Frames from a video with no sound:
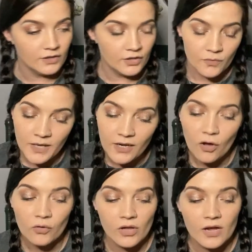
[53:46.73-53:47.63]
you need to
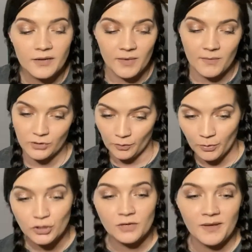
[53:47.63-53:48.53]
hold on to me, but you're
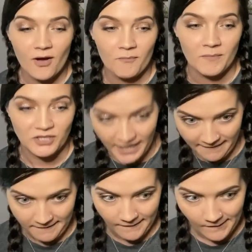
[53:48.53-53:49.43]
pushing me off my
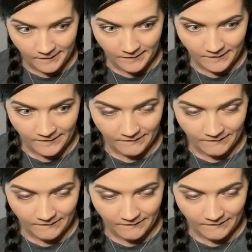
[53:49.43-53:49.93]
chair. Yes, it's